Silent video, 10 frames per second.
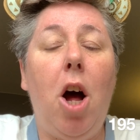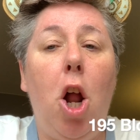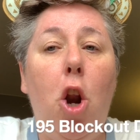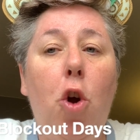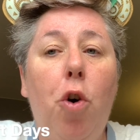
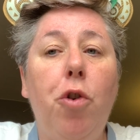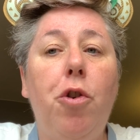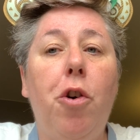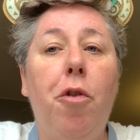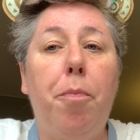A
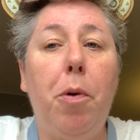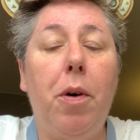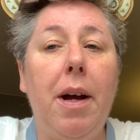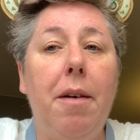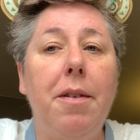lot of
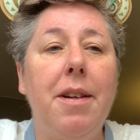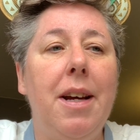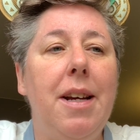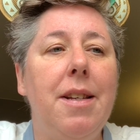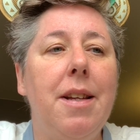blockout
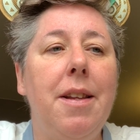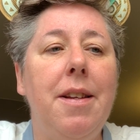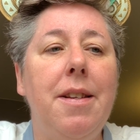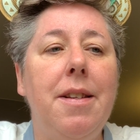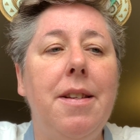days.
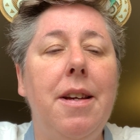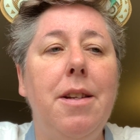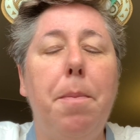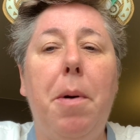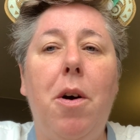This
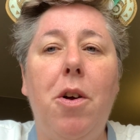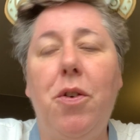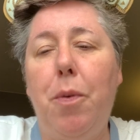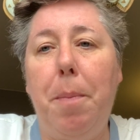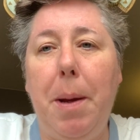is a
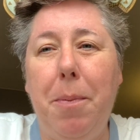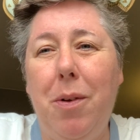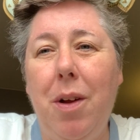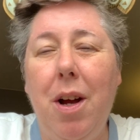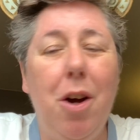pass for
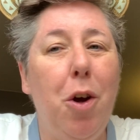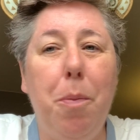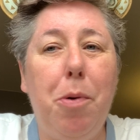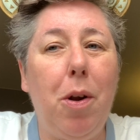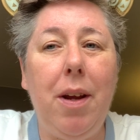people who
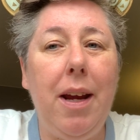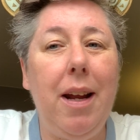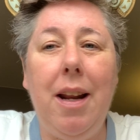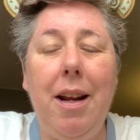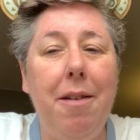probably
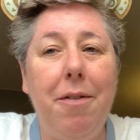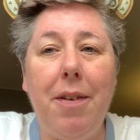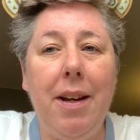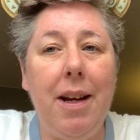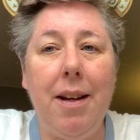live
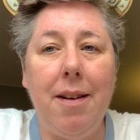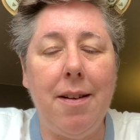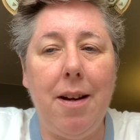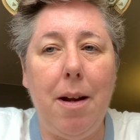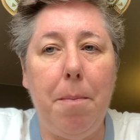near
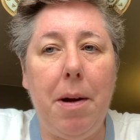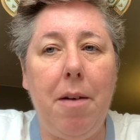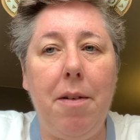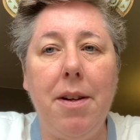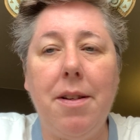Disneyland
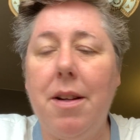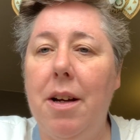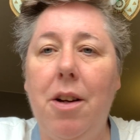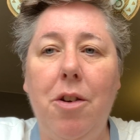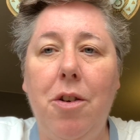Paris and
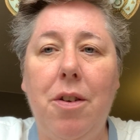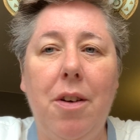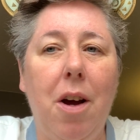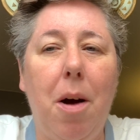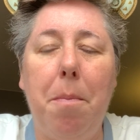can just
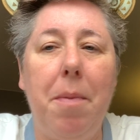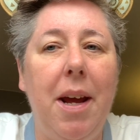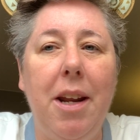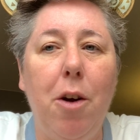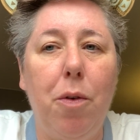come
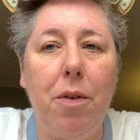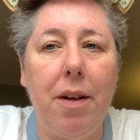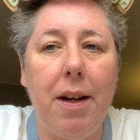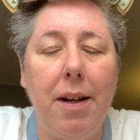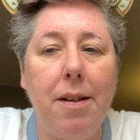any old
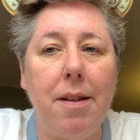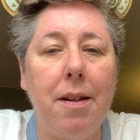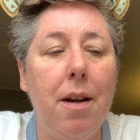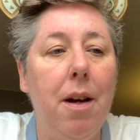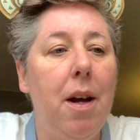days.
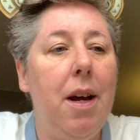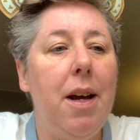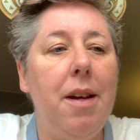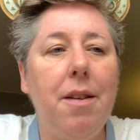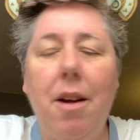
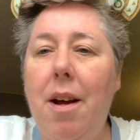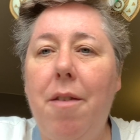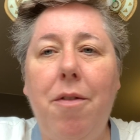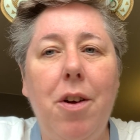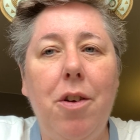It's going to
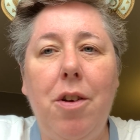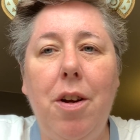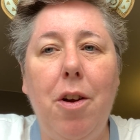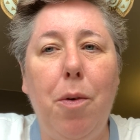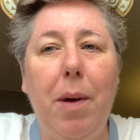have virtually
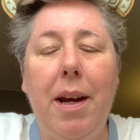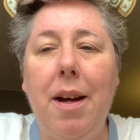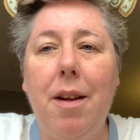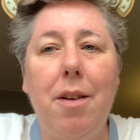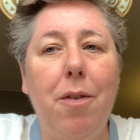no
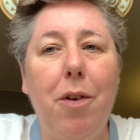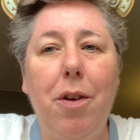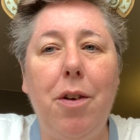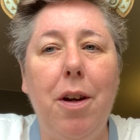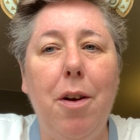weekends,
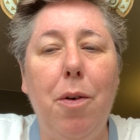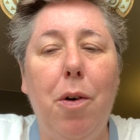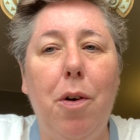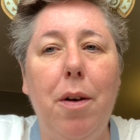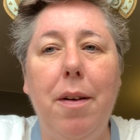virtually no
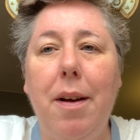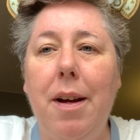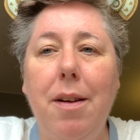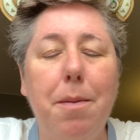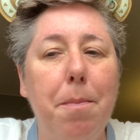
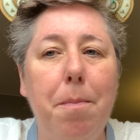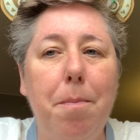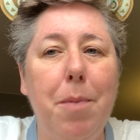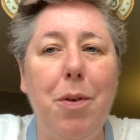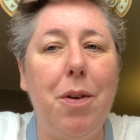holidays.
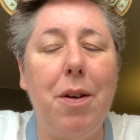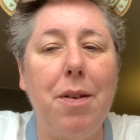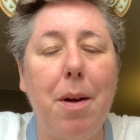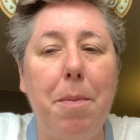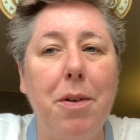Most of the
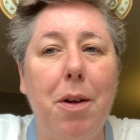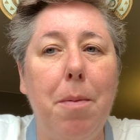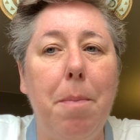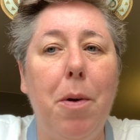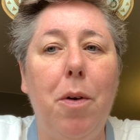summer's going
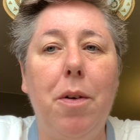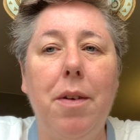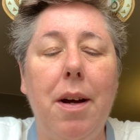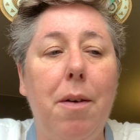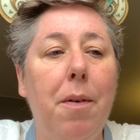to be blocked
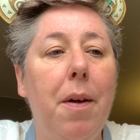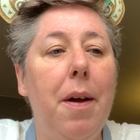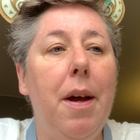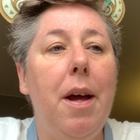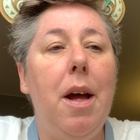out.
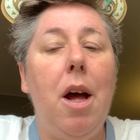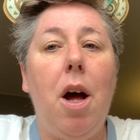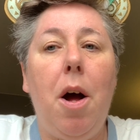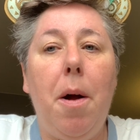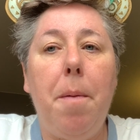
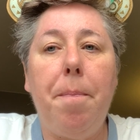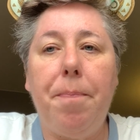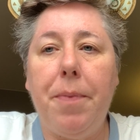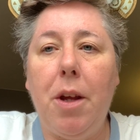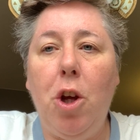
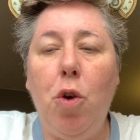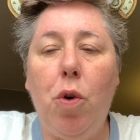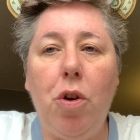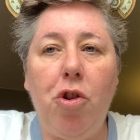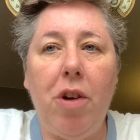You
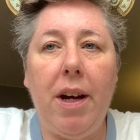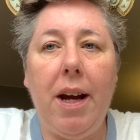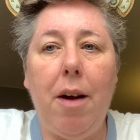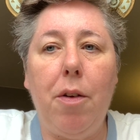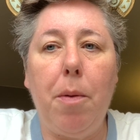can check
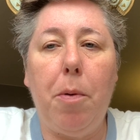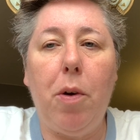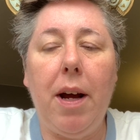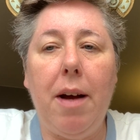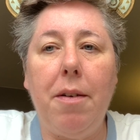out the
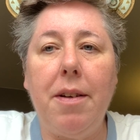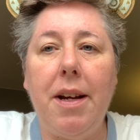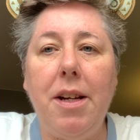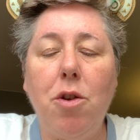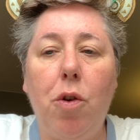blockout
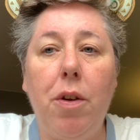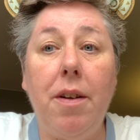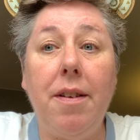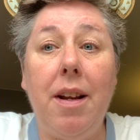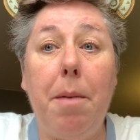days on the
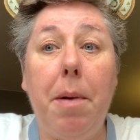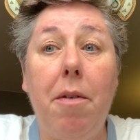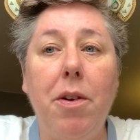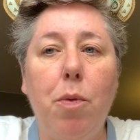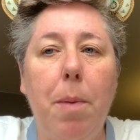Disneyland
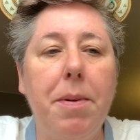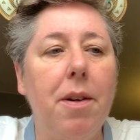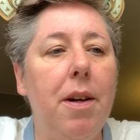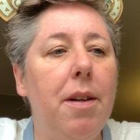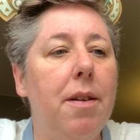Paris
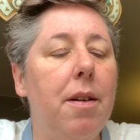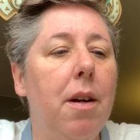website.